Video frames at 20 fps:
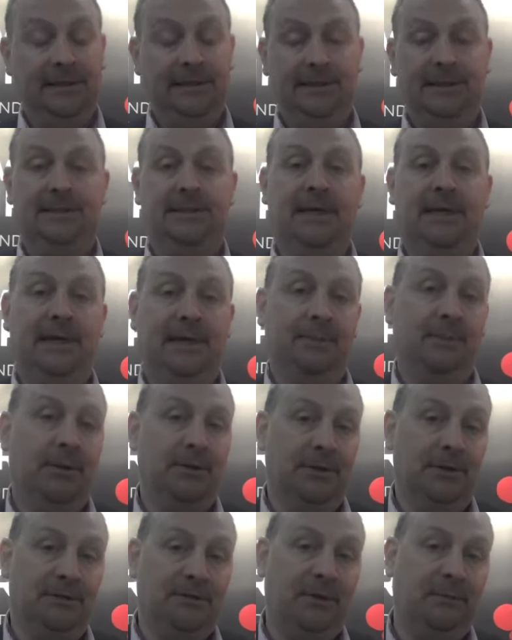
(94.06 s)
decide upon
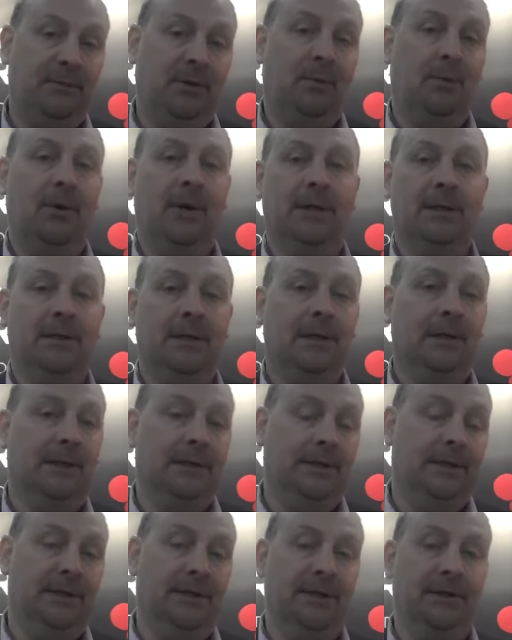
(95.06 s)
the trip they want, they
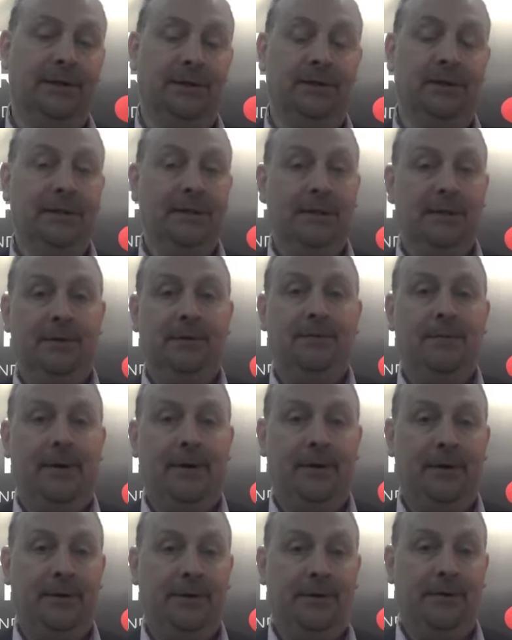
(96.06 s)

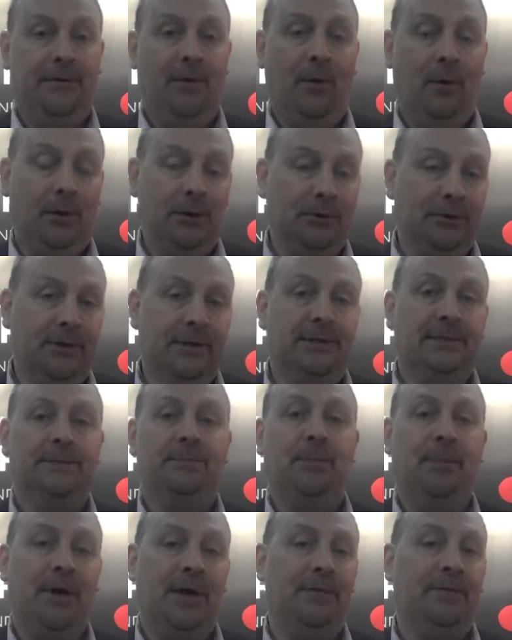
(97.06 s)
can order it,
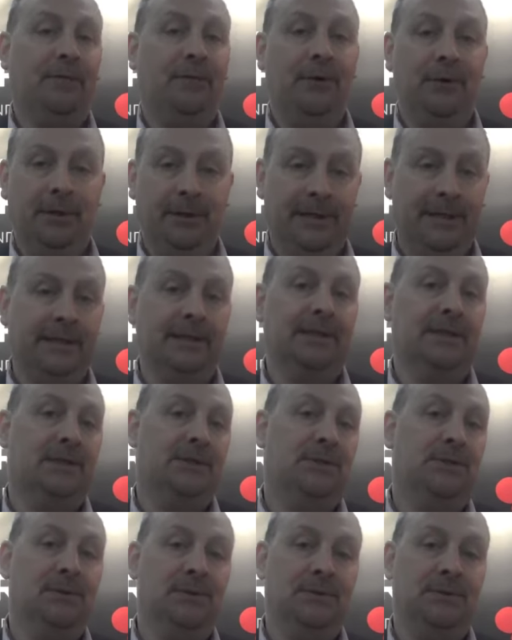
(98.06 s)
pay for it, and get it
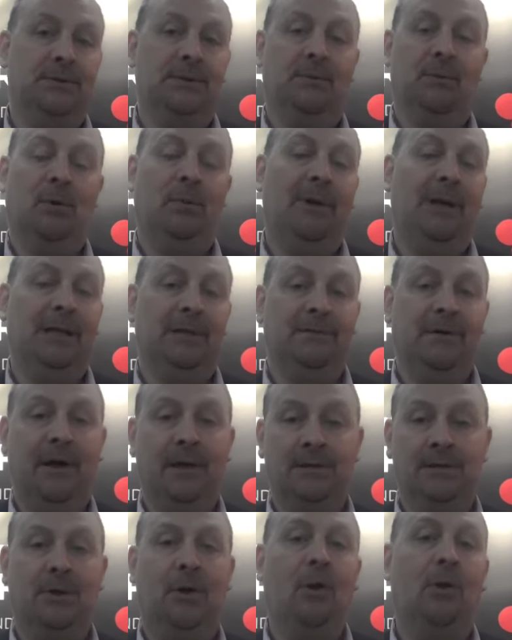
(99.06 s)
issued to the mobile
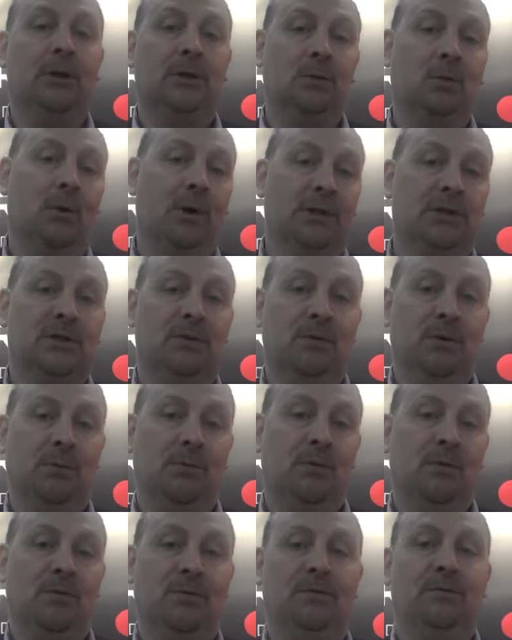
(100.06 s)
device, all in one swoop
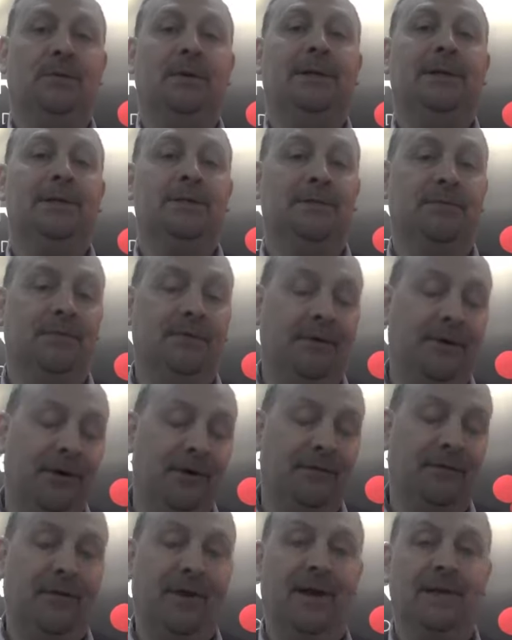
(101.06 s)
move. And it's
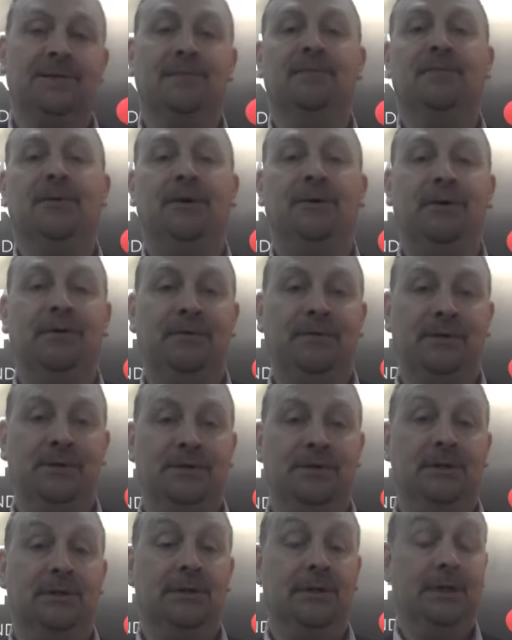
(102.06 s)
very fast and very
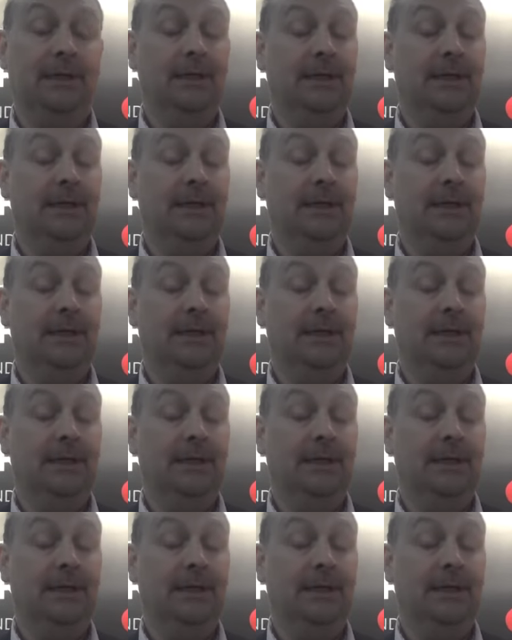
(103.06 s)
efficient.